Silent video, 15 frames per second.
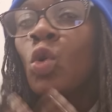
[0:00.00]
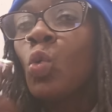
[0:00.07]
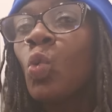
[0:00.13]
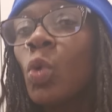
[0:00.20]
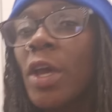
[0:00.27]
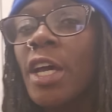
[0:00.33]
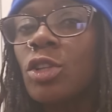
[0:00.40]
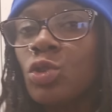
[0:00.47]

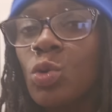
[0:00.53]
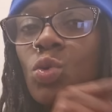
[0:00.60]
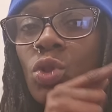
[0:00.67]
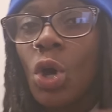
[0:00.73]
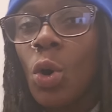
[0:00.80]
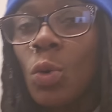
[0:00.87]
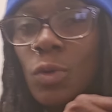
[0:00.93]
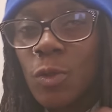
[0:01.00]
where do
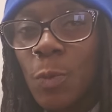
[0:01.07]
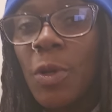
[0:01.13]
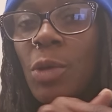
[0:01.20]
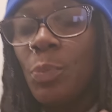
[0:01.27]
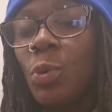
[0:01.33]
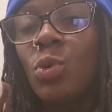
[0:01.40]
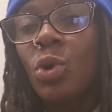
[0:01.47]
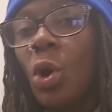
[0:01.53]
those
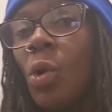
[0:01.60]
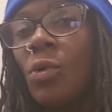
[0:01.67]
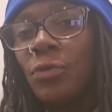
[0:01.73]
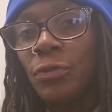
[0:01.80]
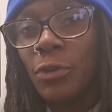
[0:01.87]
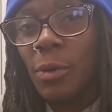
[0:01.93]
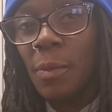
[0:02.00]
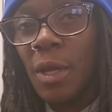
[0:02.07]
people go
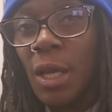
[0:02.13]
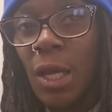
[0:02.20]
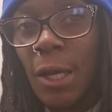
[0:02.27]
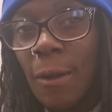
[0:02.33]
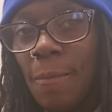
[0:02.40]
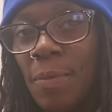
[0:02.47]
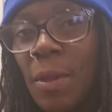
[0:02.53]
from here?